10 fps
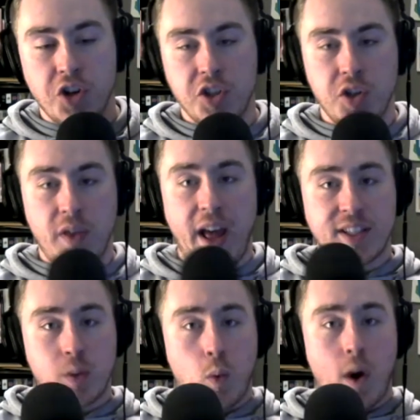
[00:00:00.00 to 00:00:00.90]
skull
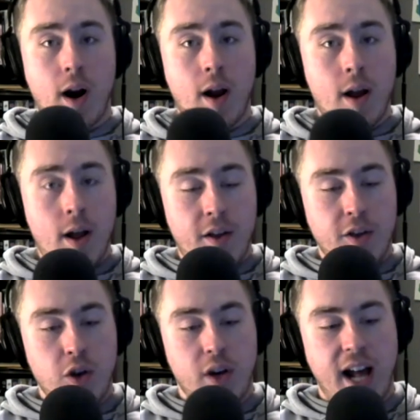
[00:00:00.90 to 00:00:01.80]
crusher. So that's
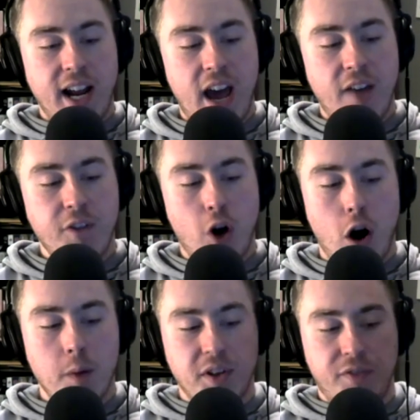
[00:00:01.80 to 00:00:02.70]
where you kind of have your
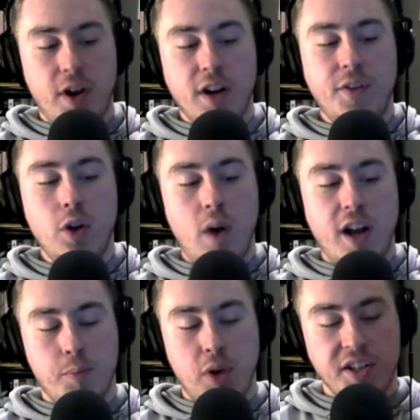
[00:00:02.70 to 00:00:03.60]
arms in front of you and you're pressing